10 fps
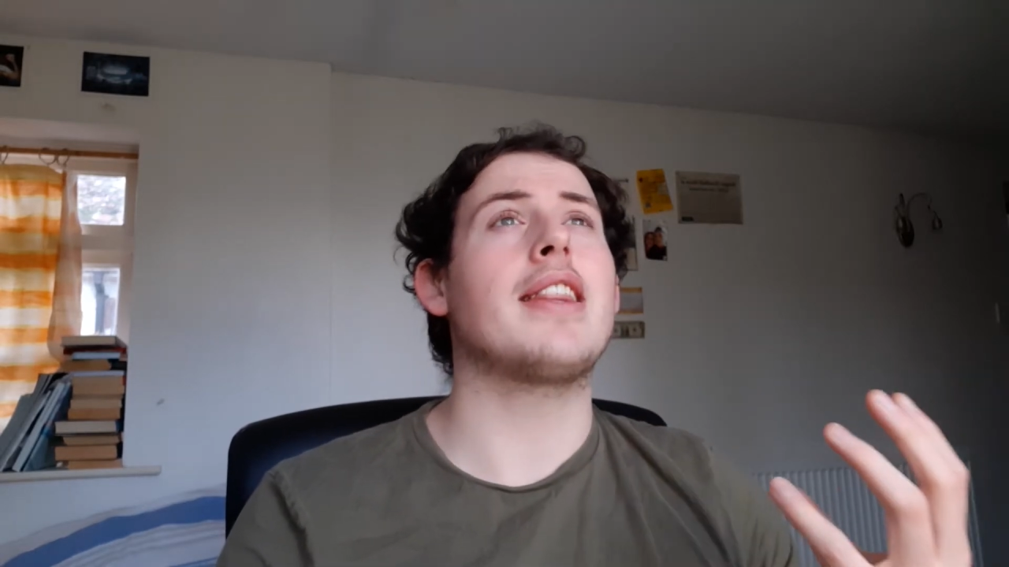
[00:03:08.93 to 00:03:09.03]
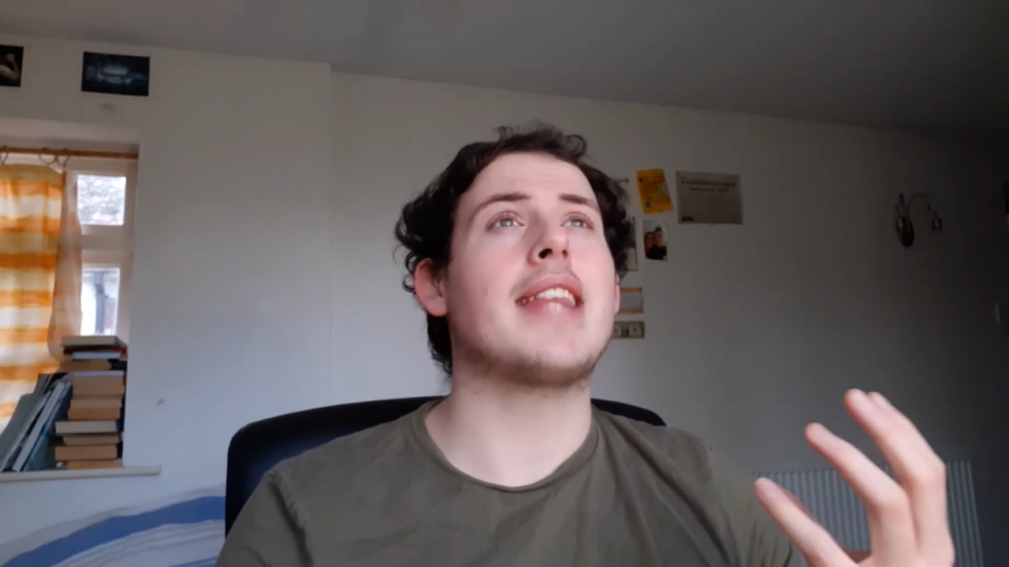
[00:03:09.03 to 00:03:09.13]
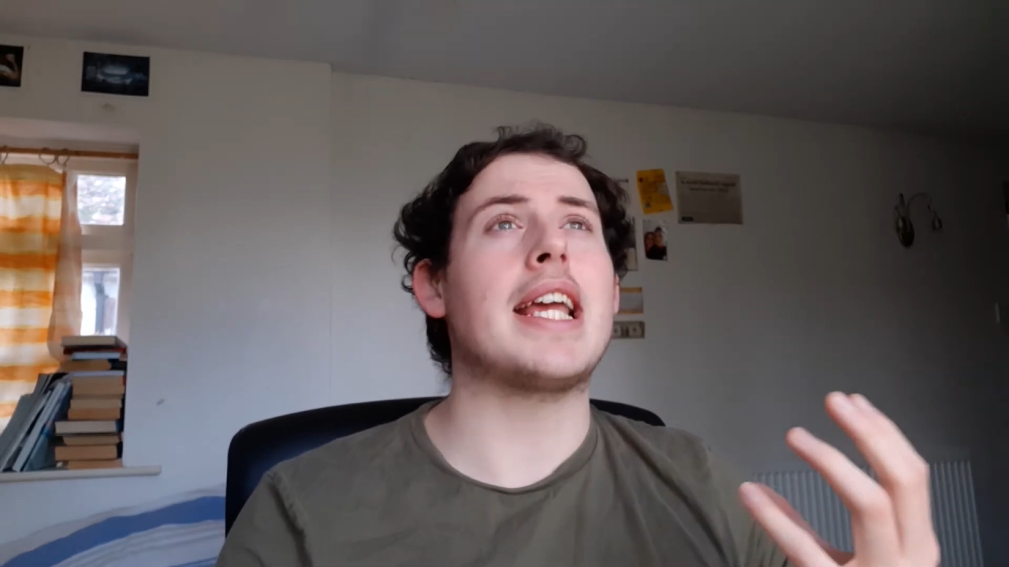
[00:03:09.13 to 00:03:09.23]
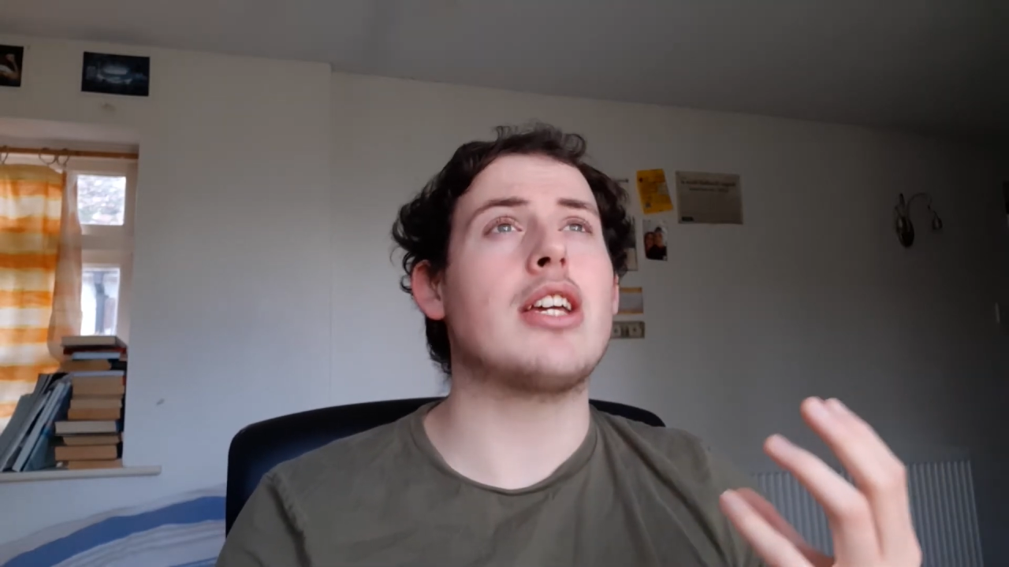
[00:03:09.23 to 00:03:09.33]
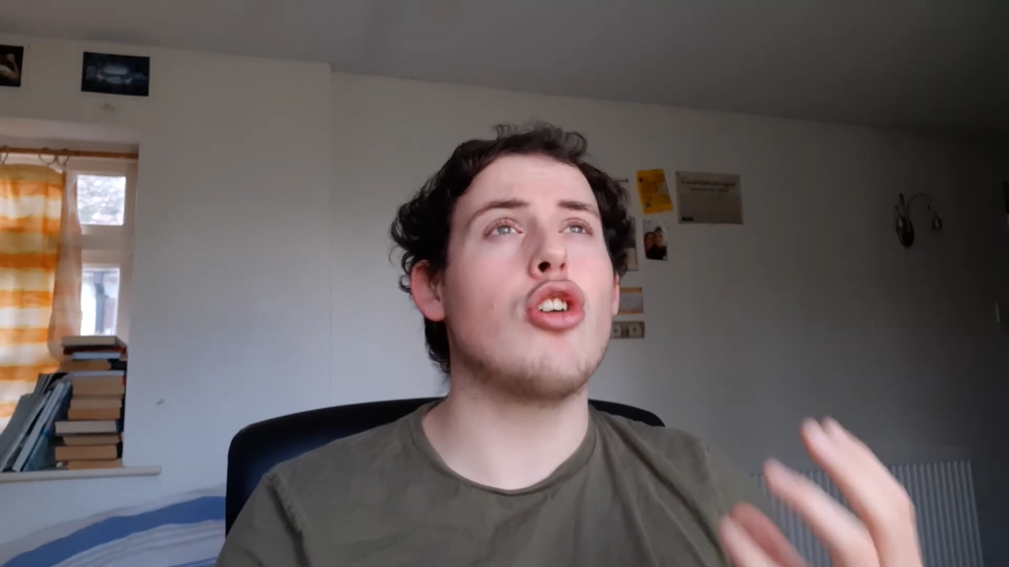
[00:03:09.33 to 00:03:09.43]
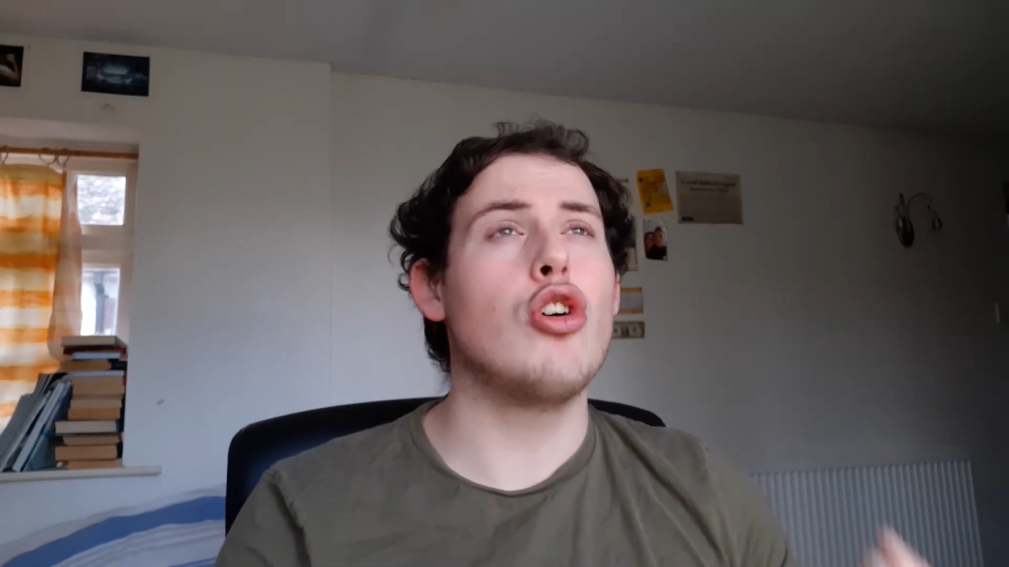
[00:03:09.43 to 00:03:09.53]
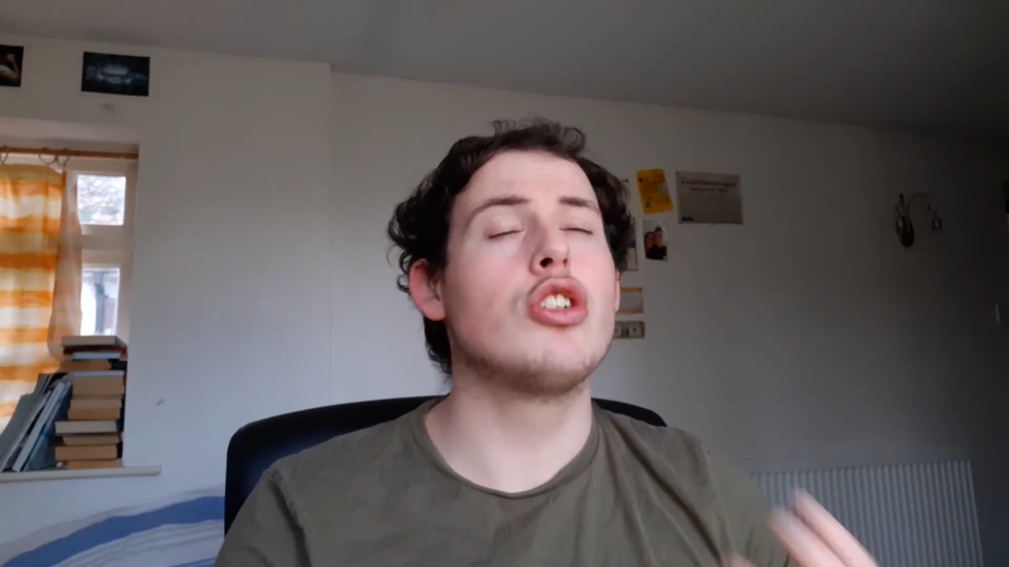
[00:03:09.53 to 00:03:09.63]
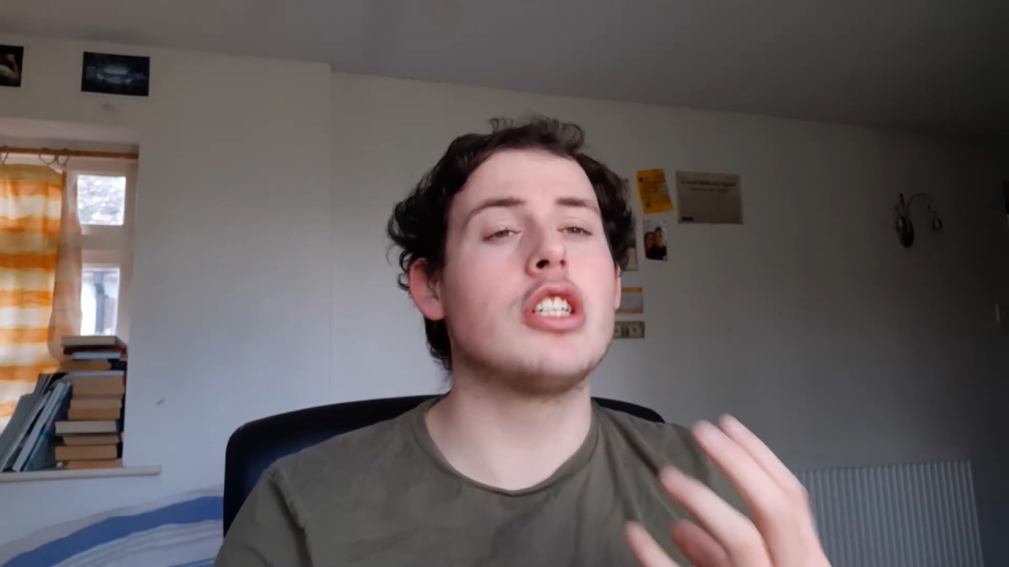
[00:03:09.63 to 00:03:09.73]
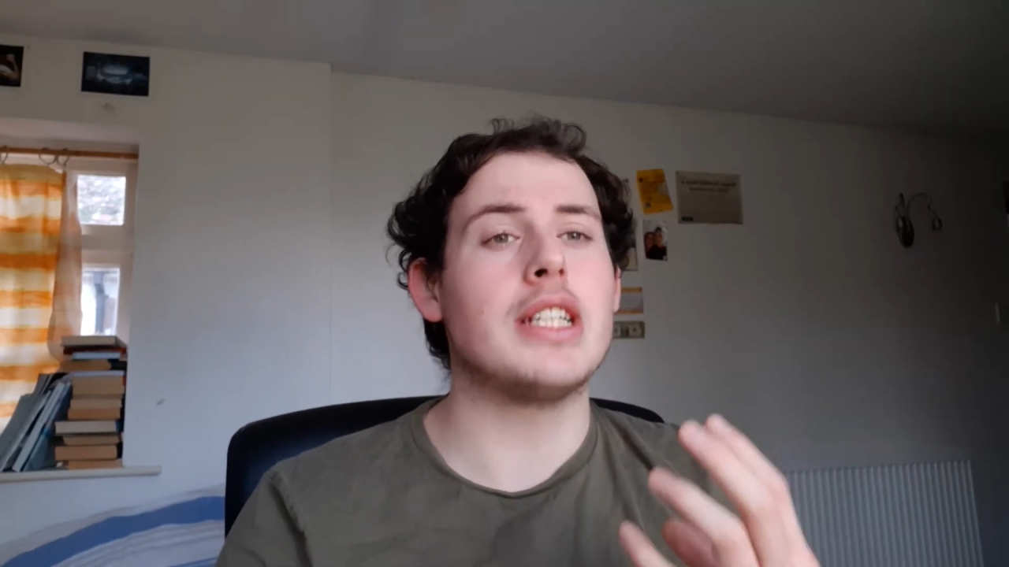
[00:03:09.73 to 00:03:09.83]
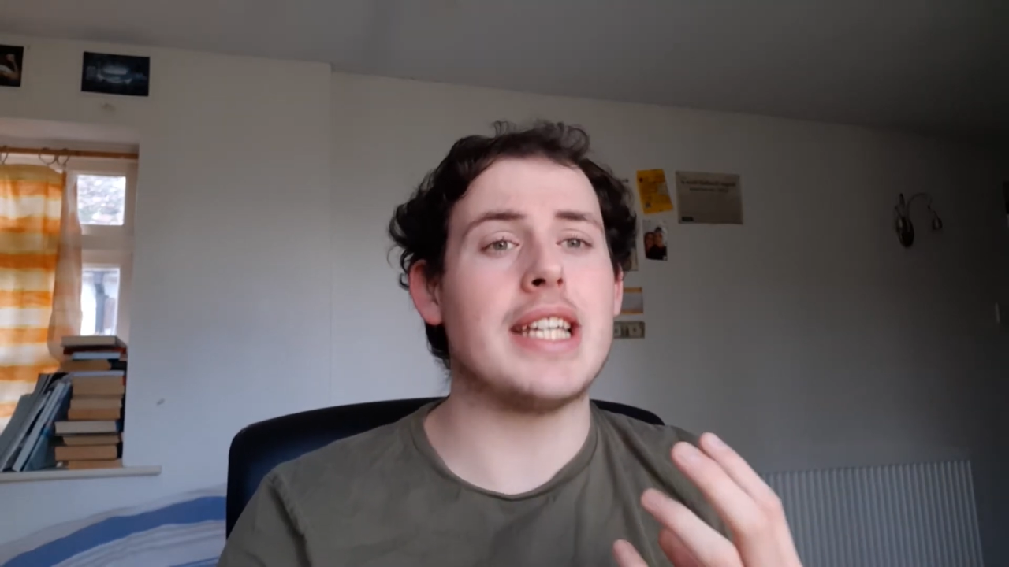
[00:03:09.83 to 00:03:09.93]
they
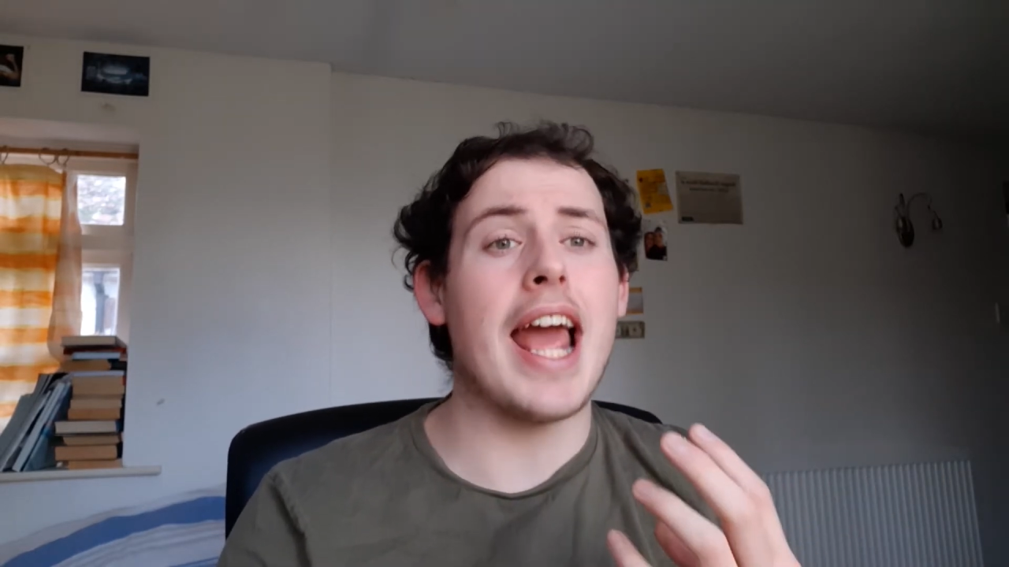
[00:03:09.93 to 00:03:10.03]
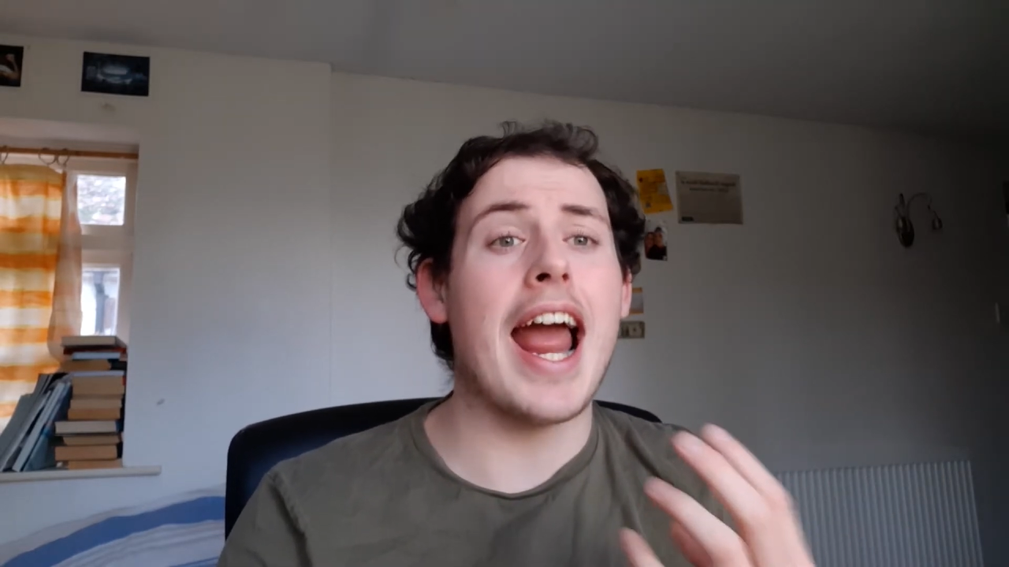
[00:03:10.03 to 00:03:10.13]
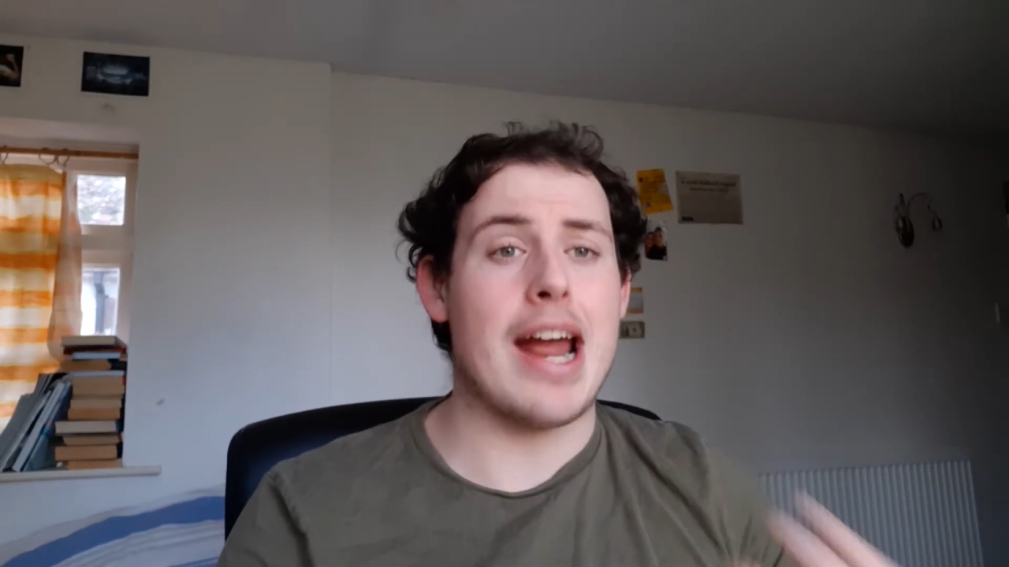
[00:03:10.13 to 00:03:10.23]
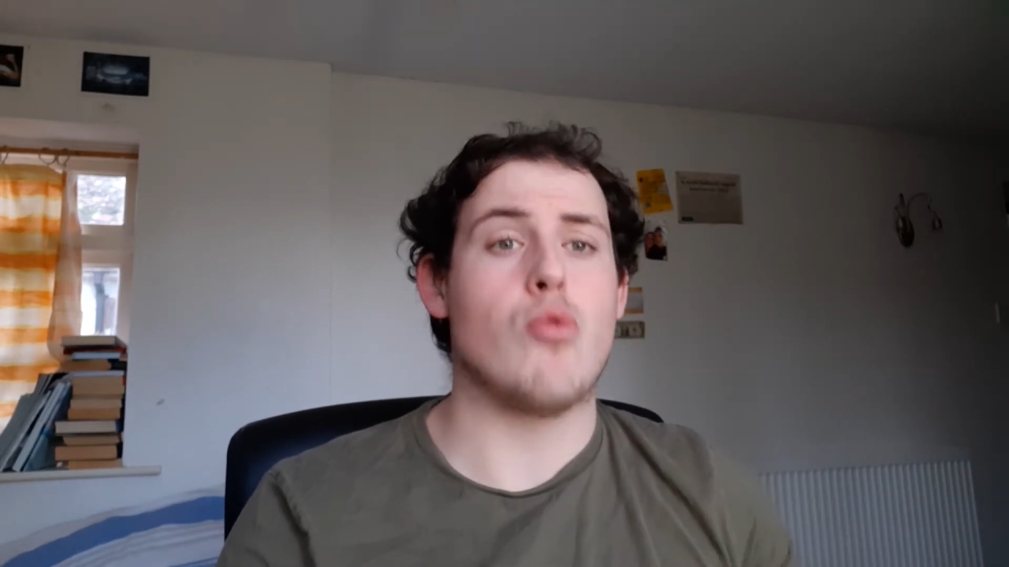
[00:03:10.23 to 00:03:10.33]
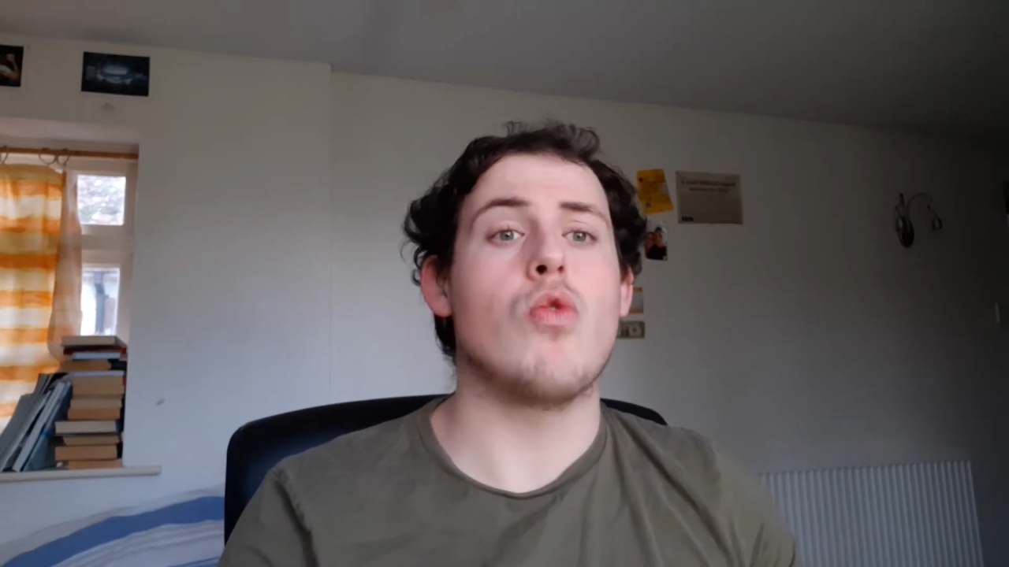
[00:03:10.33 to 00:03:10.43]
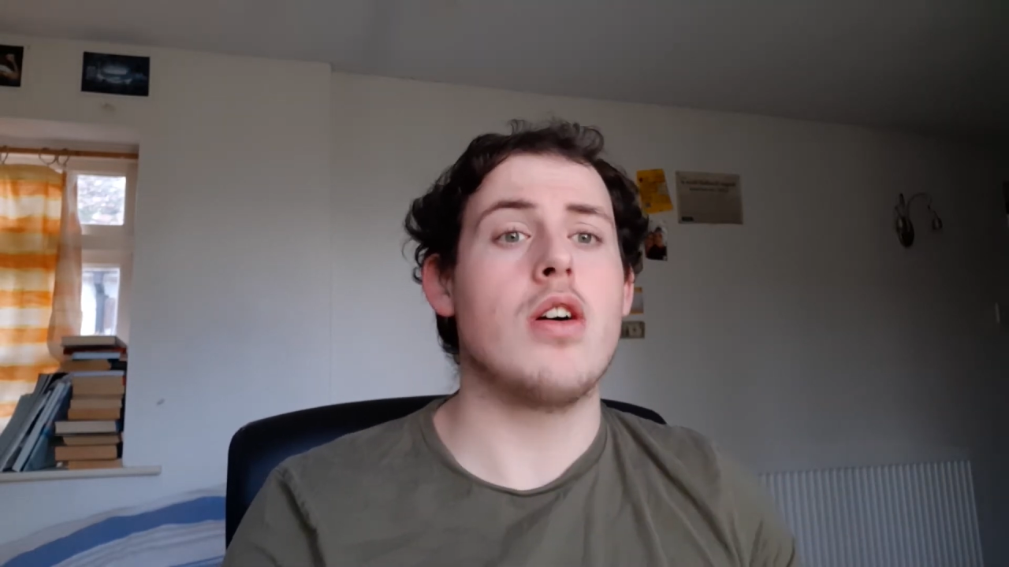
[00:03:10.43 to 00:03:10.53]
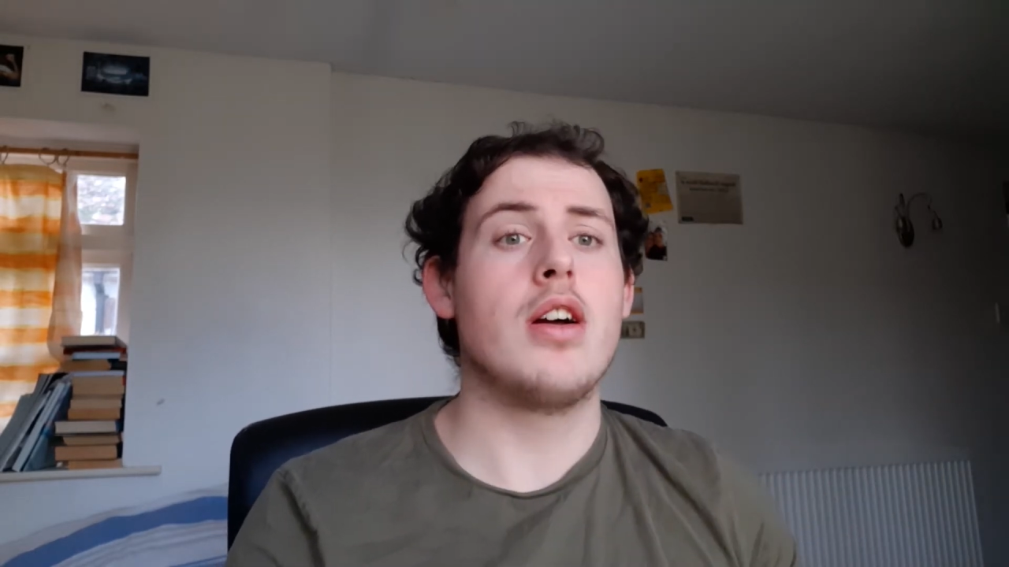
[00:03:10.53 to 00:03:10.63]
couldn't get out.